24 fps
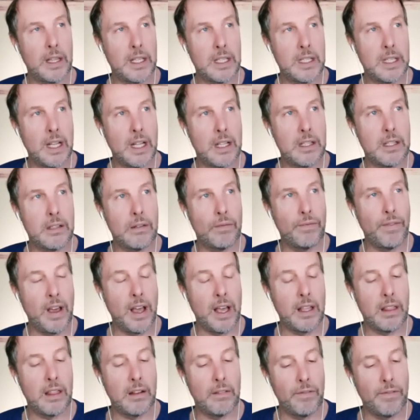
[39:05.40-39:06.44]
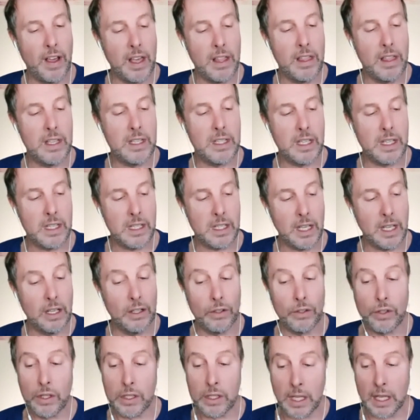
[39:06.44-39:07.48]
this sense of faith and faith is a skill
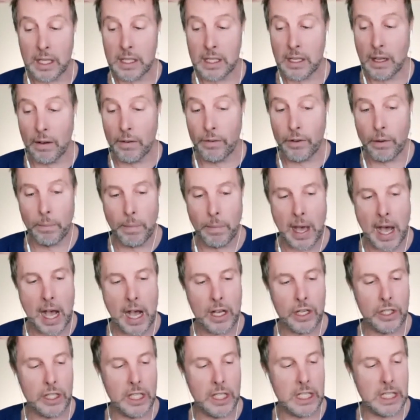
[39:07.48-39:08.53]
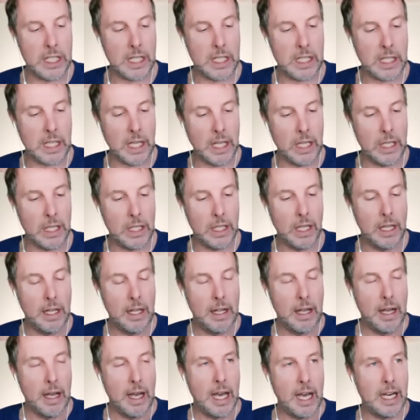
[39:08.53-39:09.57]
just like self-compassion is a skill
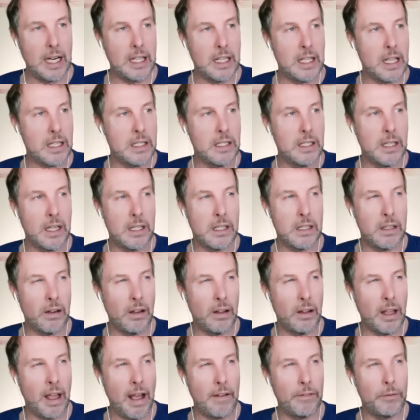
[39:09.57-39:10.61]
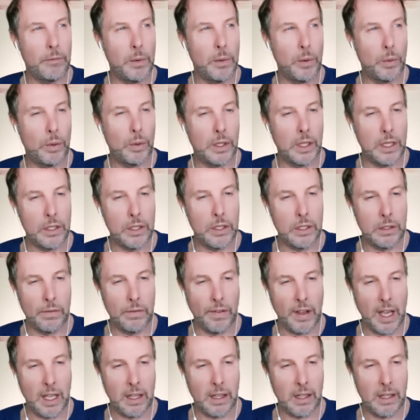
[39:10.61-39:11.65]
and it doesn't necessarily have to be religious
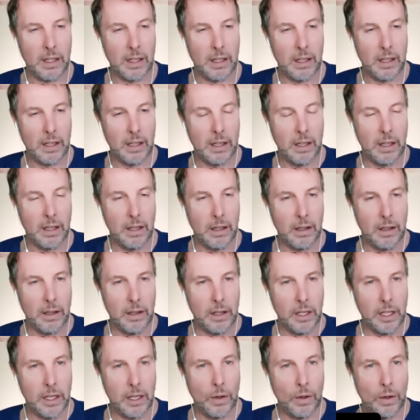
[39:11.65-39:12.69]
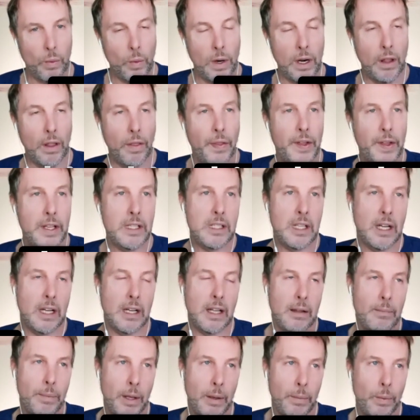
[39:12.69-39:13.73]
faith you know one of the things that
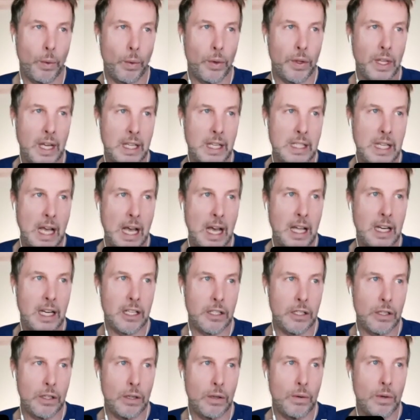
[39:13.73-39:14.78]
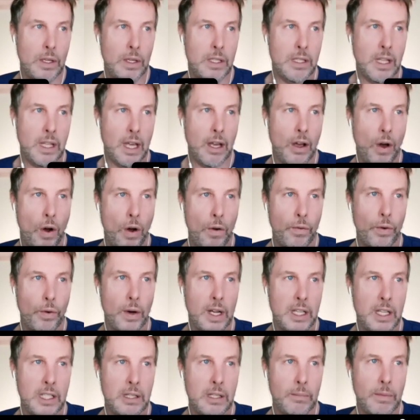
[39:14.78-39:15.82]
people with anxiety do is they
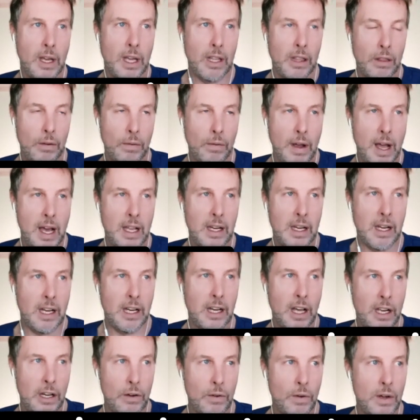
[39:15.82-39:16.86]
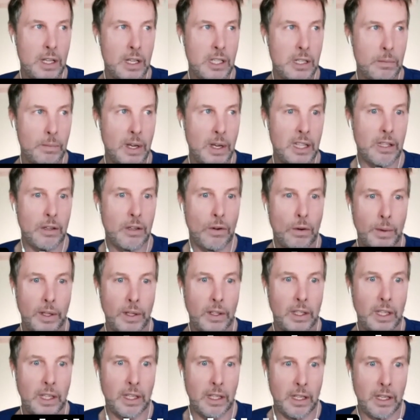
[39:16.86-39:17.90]
overestimate threat and underestimate their
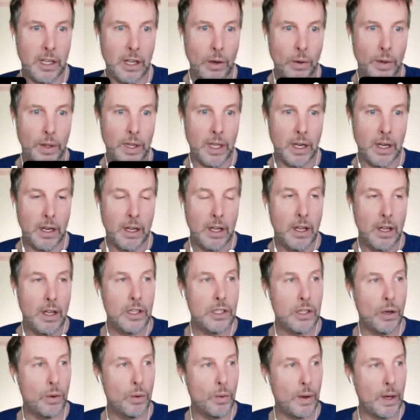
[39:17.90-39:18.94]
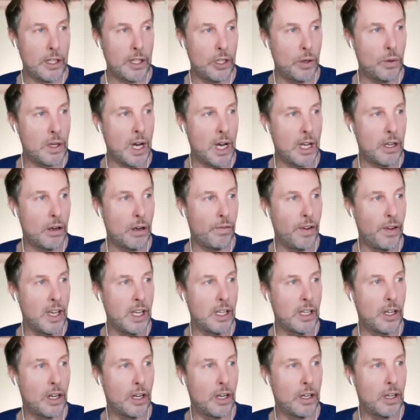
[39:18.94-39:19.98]
ability to deal with it so when you cut your
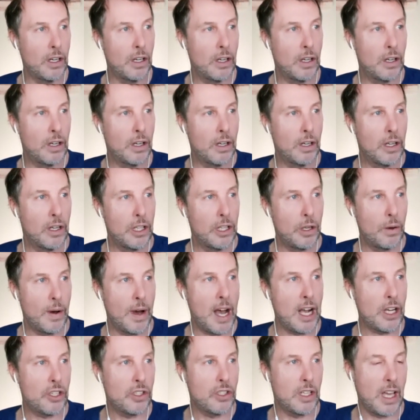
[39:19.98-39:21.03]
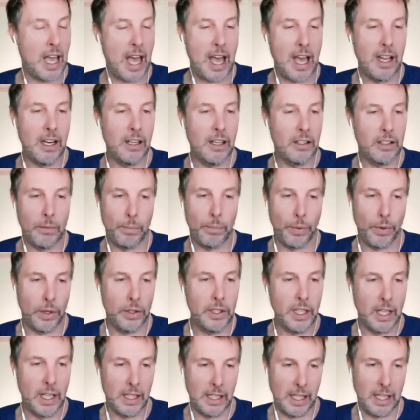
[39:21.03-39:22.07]
finger you actually handled it
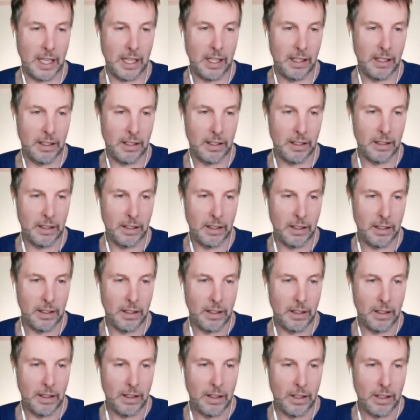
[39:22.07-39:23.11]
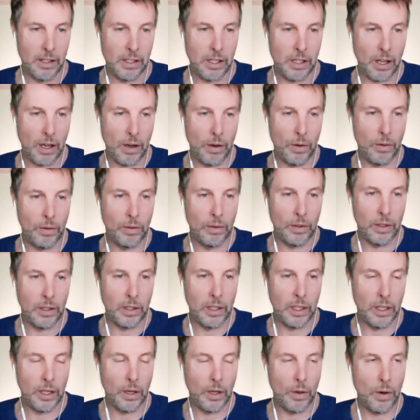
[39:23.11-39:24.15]
brilliantly so
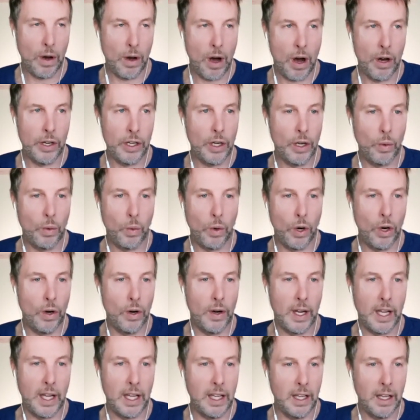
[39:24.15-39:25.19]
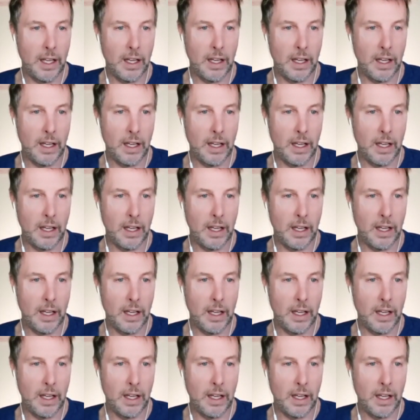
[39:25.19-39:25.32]
you know all your worry it was,